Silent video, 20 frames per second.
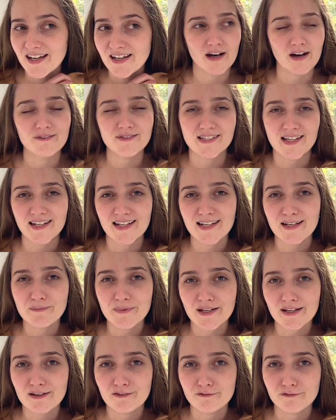I was getting a
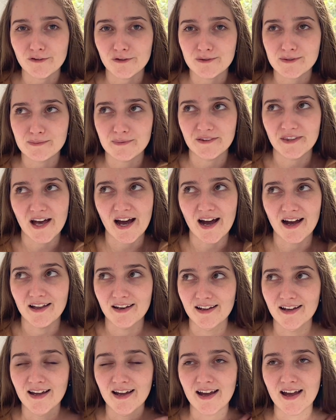bit confused with
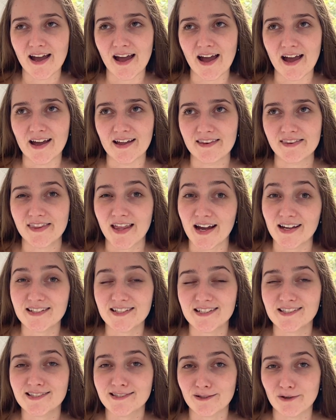that, and that
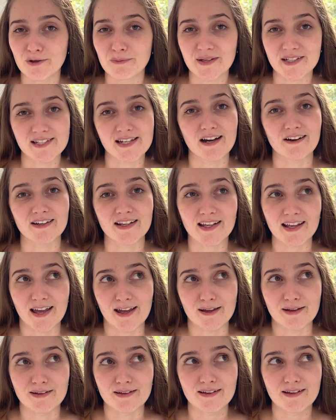did slow me down
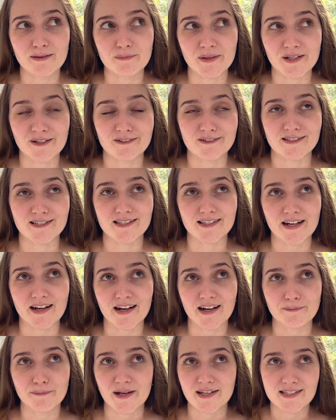again, because
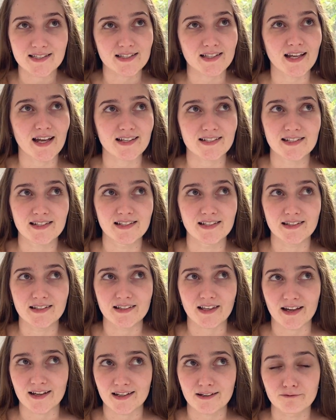I basically had to
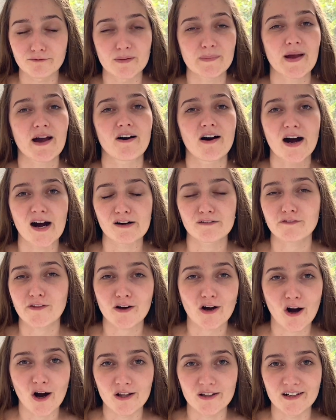like rip out half the
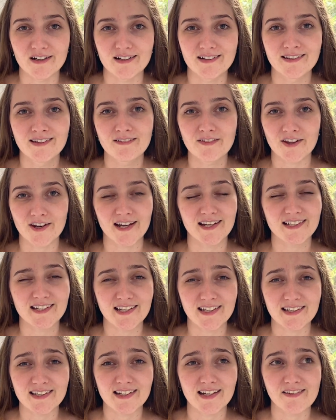collar that I'd
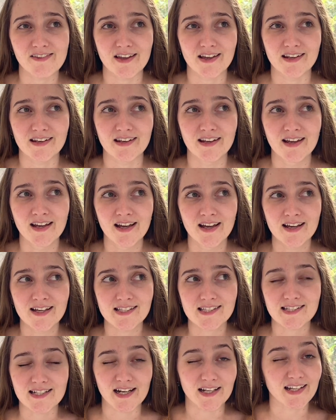knit and then
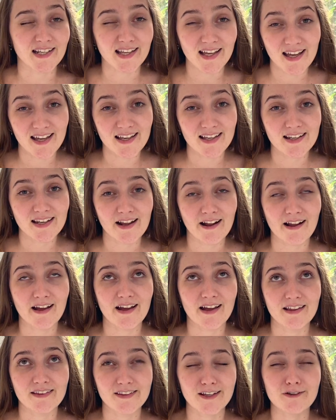start again.
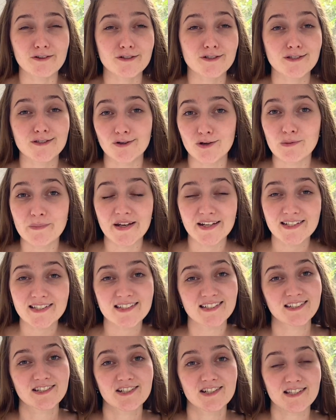And there are so many
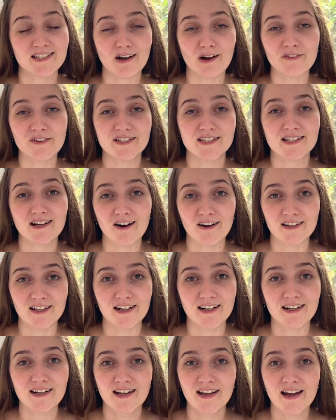stitches on this
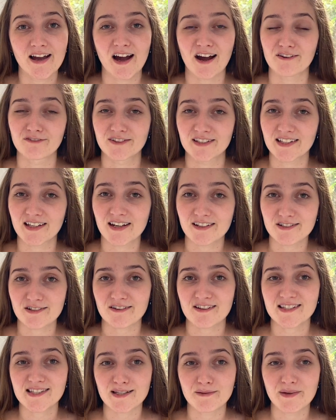collar. I really
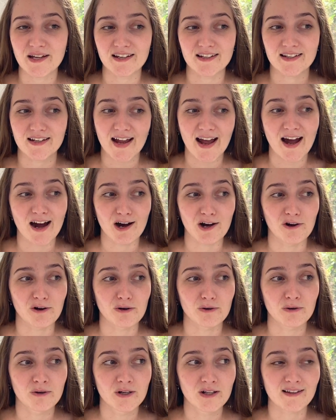underestimated
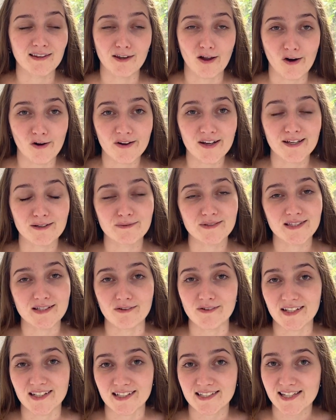how long it was
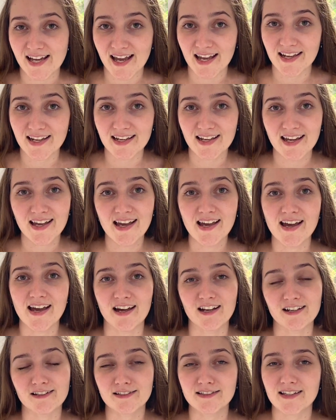going to take,
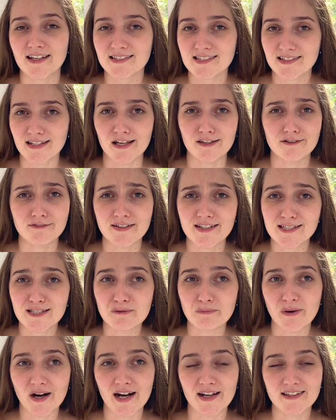and I think that's another
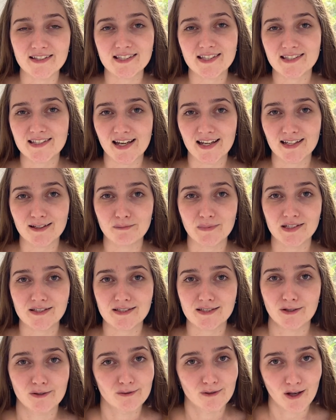reason why this has taken me
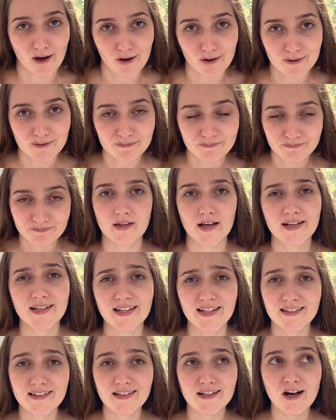so long. I
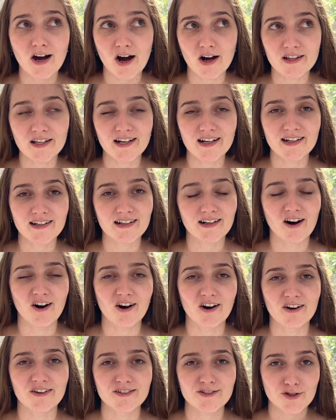knit the collar
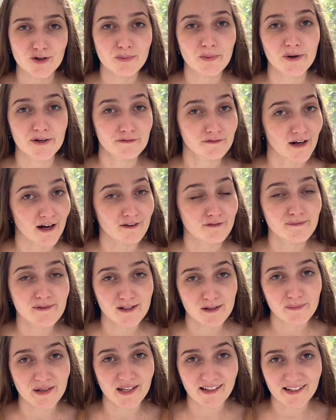on
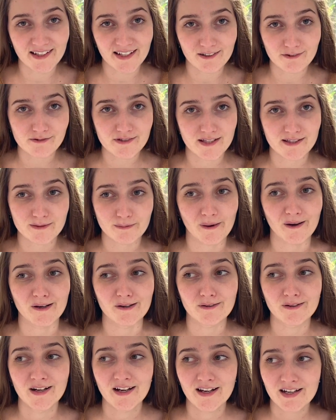2.5mm needles as
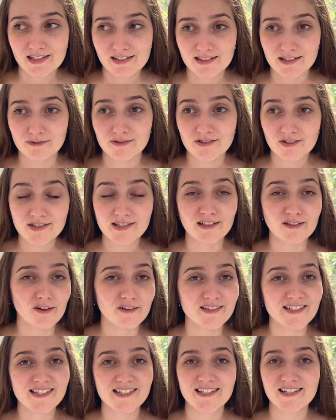well, so there was just a lot
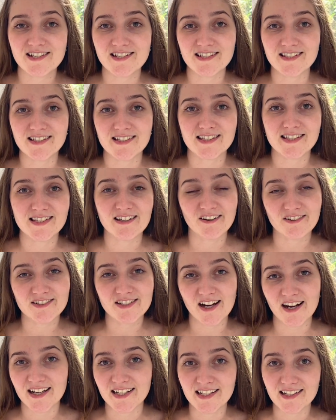of stitches on
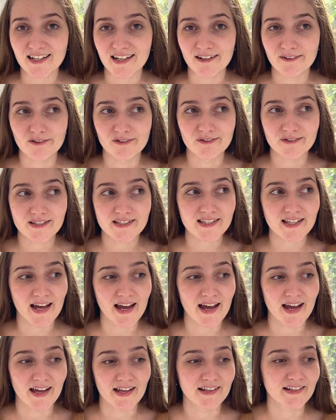tiny needles,
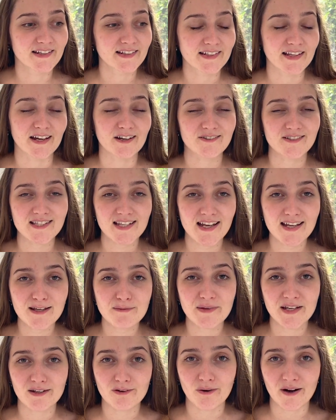and yeah, it was taking
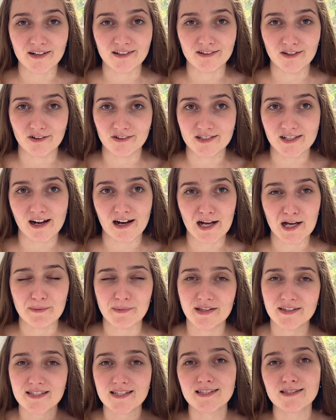me quite a long time.
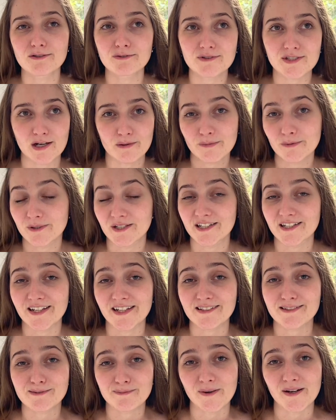And this is all double knitting
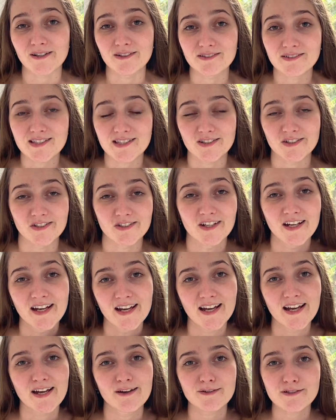as well, so it
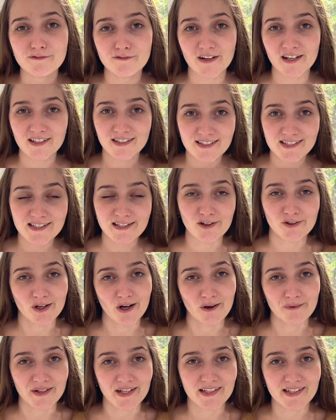was fairly slow
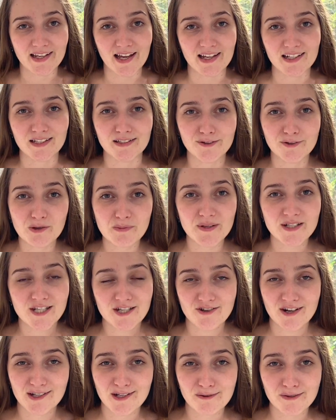going and a little bit
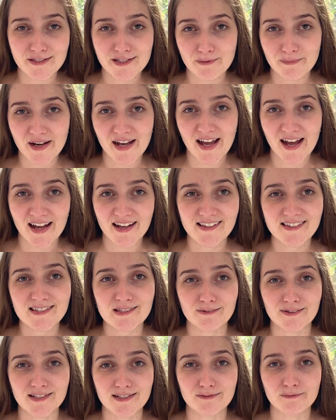strenuous on my hands,
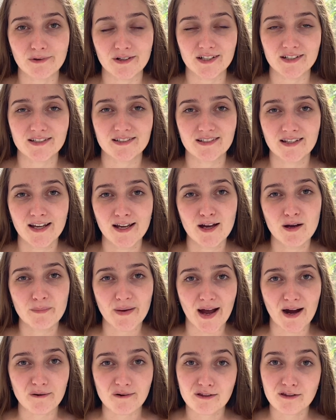so I didn't want to
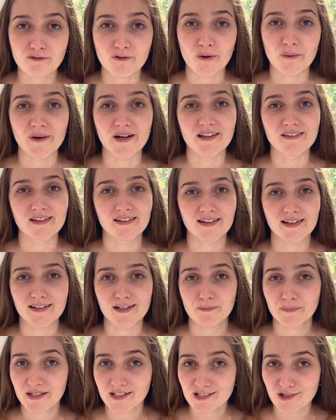power through it and then end
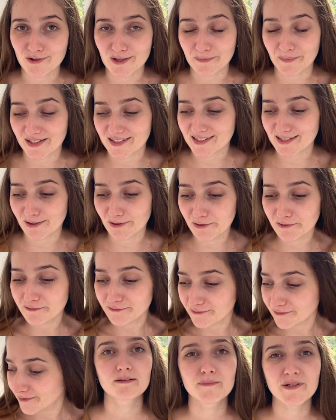up injuring myself.
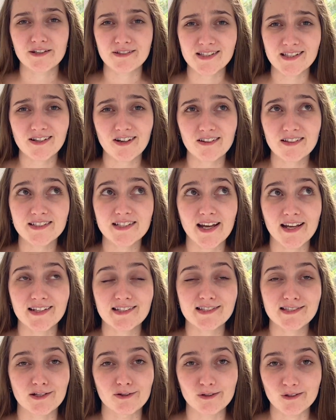Because the collar
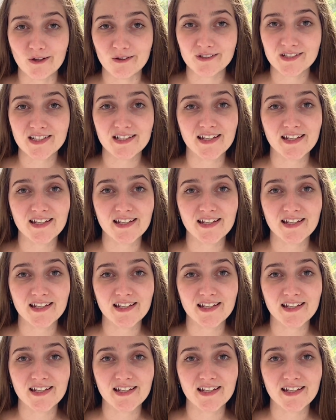takes so long to